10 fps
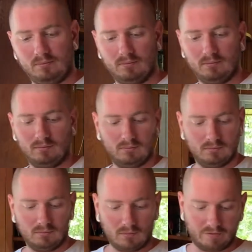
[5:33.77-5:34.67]

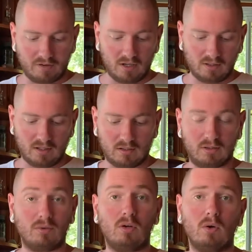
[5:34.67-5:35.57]
and finally the
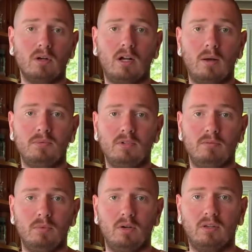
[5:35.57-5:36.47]
3/4 cups of
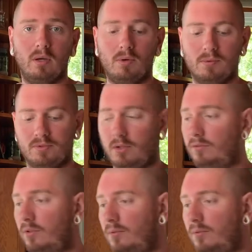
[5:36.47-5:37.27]
milk that we reserved.